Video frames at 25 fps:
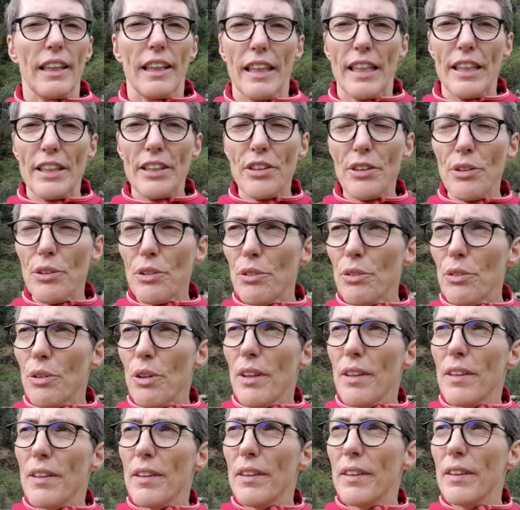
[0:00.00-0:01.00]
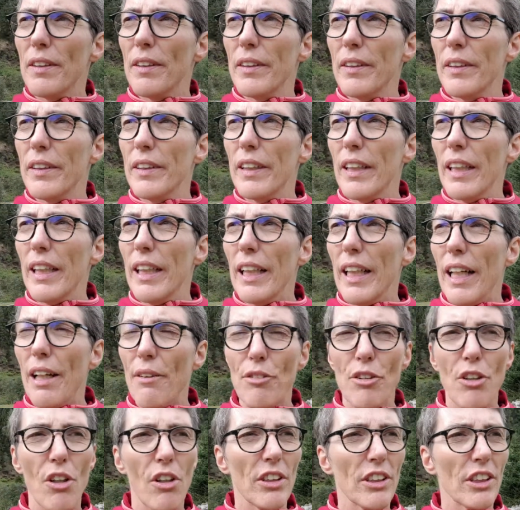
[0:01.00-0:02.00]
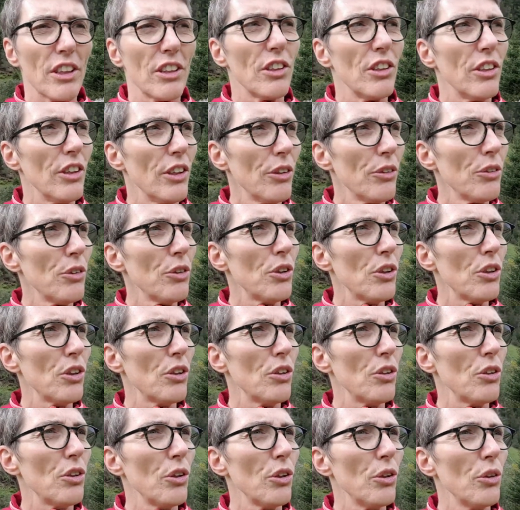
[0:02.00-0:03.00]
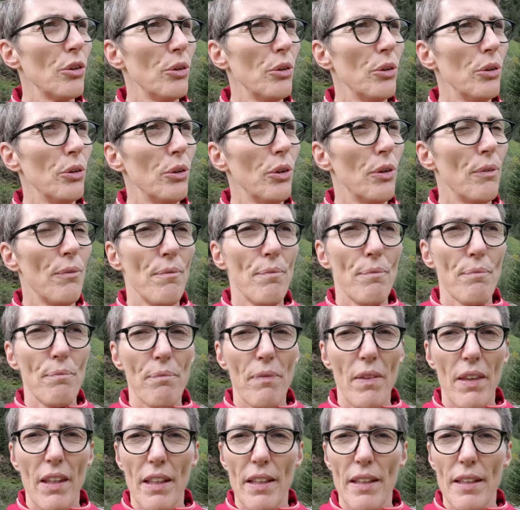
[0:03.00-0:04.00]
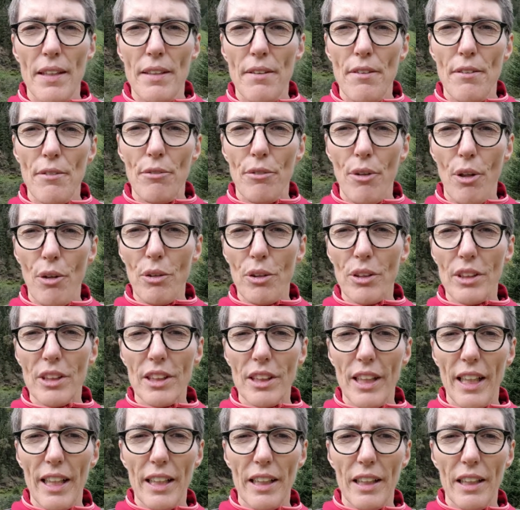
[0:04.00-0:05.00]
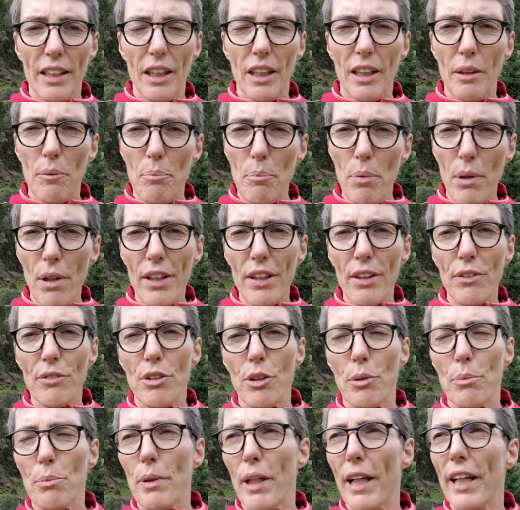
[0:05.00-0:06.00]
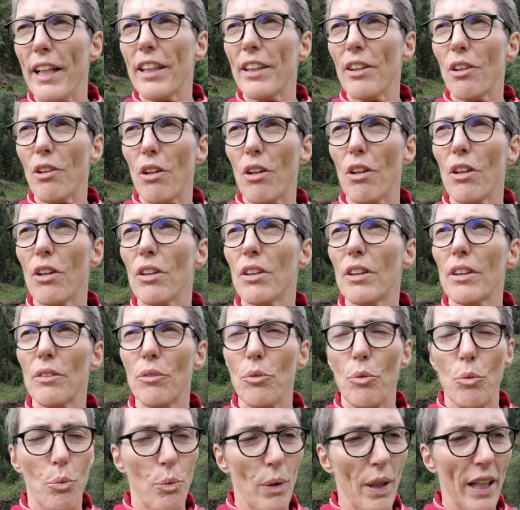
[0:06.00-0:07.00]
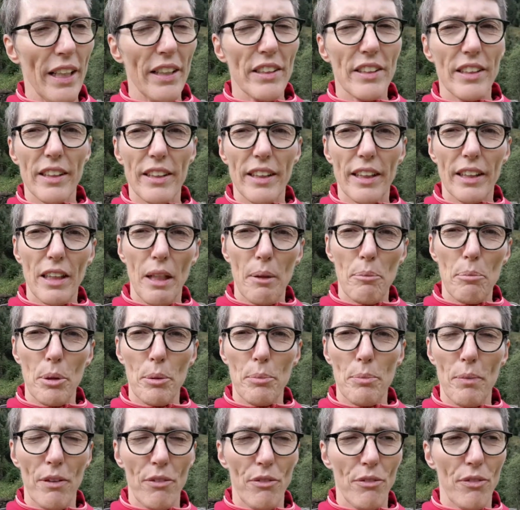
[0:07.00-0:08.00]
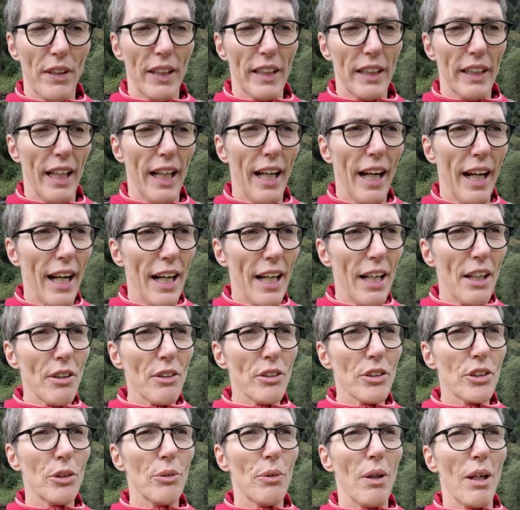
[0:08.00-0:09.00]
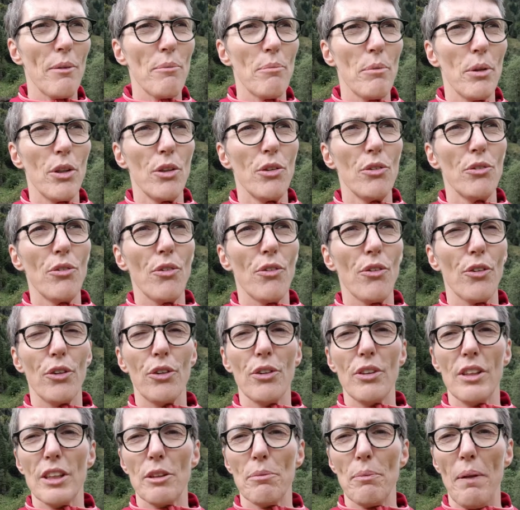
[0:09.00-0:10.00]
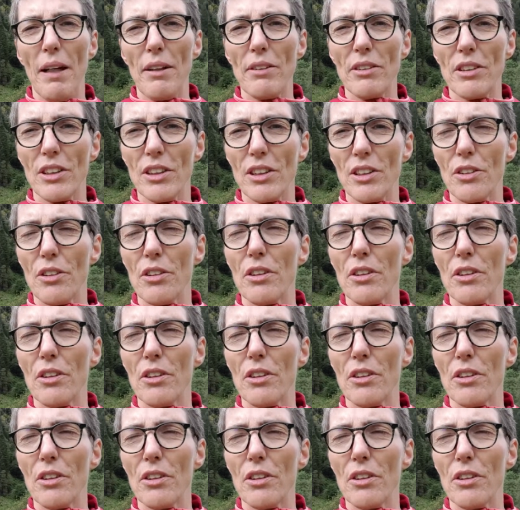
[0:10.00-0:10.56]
And you have gotten used to focusing part of your brain on where is it that I put my feet, how do I move through these mountains,